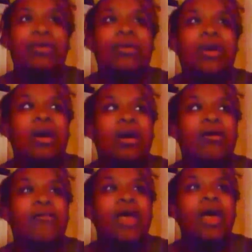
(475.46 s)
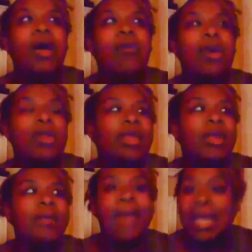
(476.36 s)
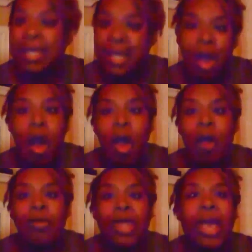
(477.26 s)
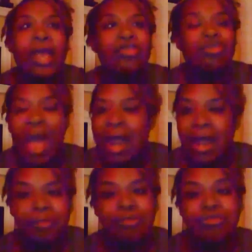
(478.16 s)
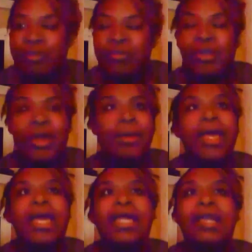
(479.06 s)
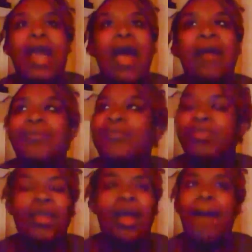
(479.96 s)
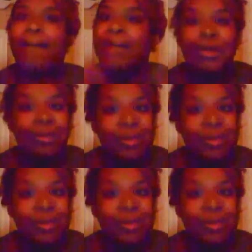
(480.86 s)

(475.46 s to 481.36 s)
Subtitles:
of where they mainly are, were like dried up, shriveled up, not bloomed